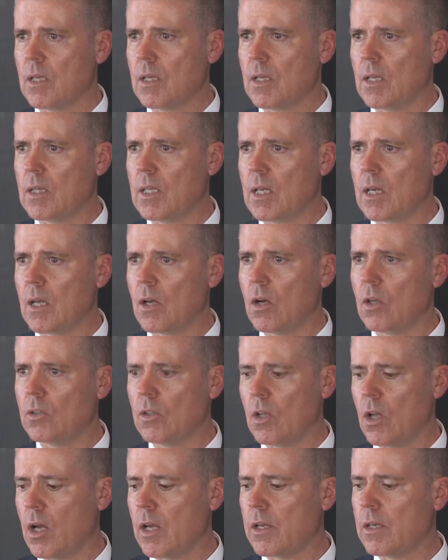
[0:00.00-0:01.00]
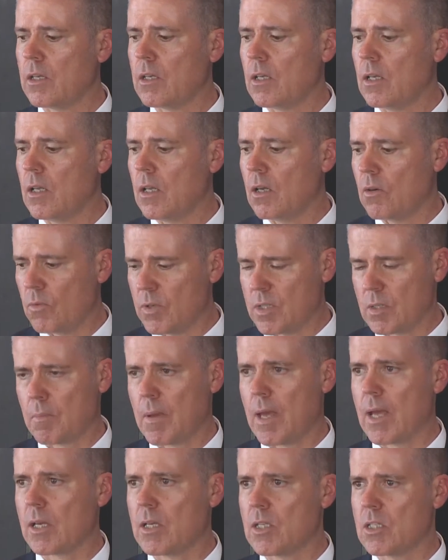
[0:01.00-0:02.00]
And they're online risk
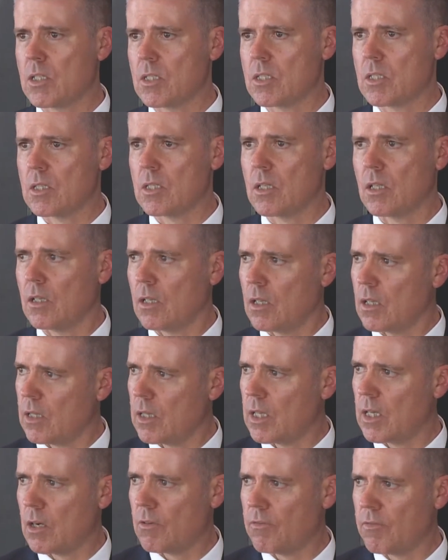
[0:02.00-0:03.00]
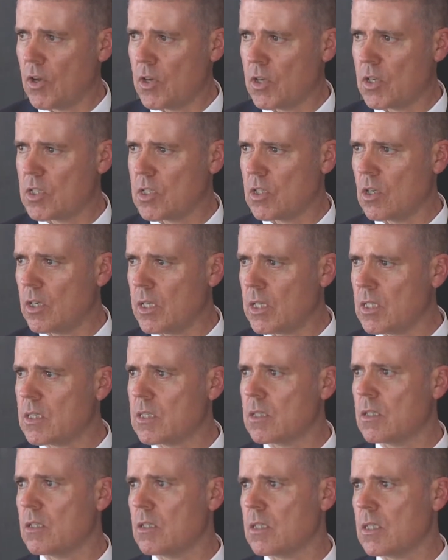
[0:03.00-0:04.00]
packages that are focused on
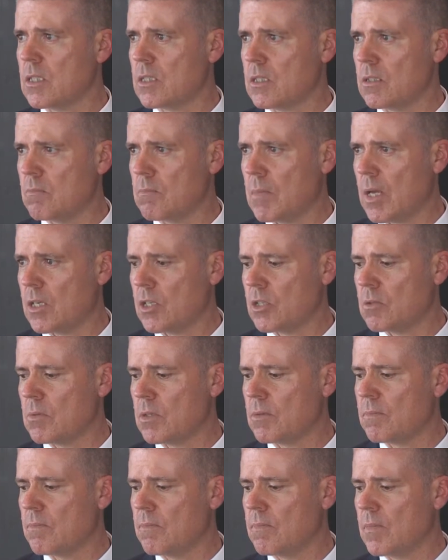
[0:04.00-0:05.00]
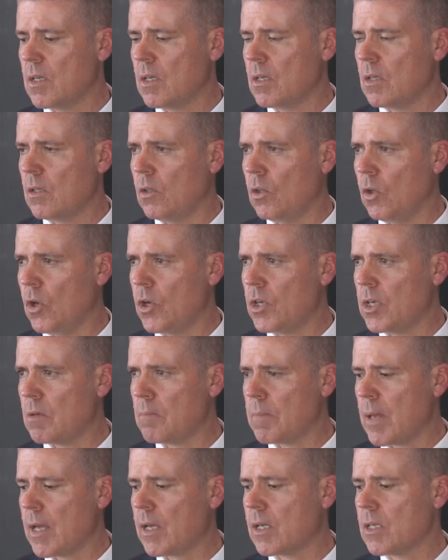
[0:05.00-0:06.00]
incident system management, learning
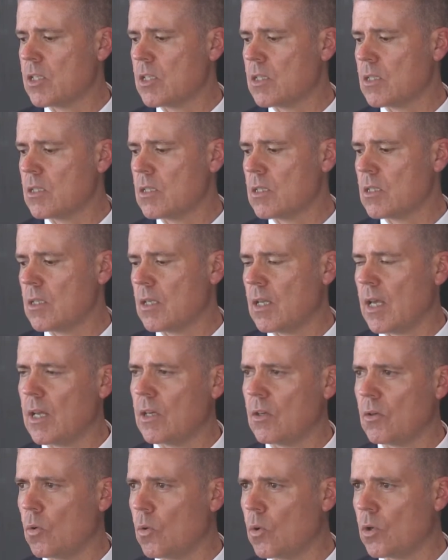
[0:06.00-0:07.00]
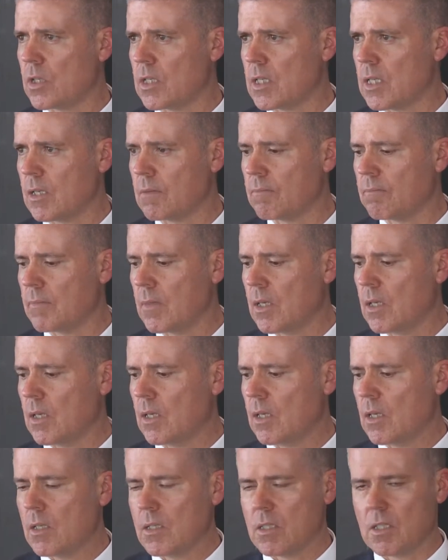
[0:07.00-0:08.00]
packages and auditing.
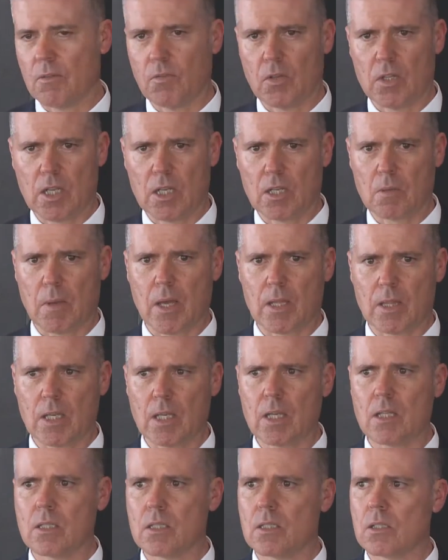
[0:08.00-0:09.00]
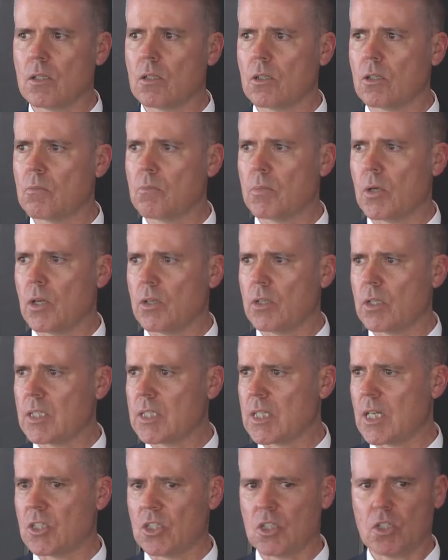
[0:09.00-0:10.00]
So if we think about the incident component, I
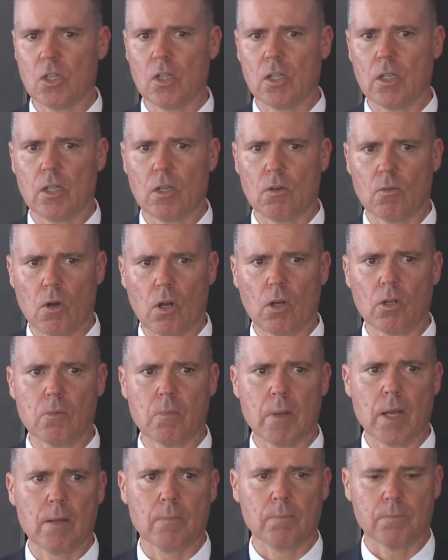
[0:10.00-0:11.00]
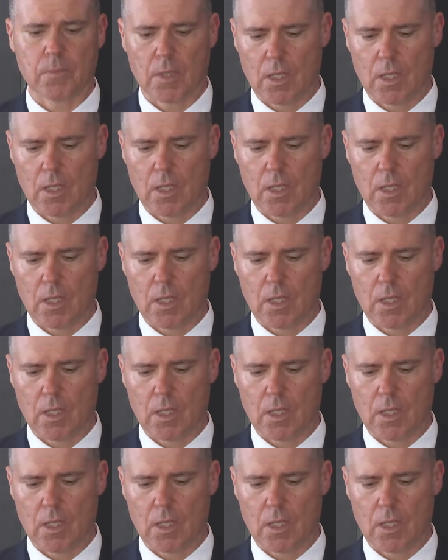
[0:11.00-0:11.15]
touched earlier on about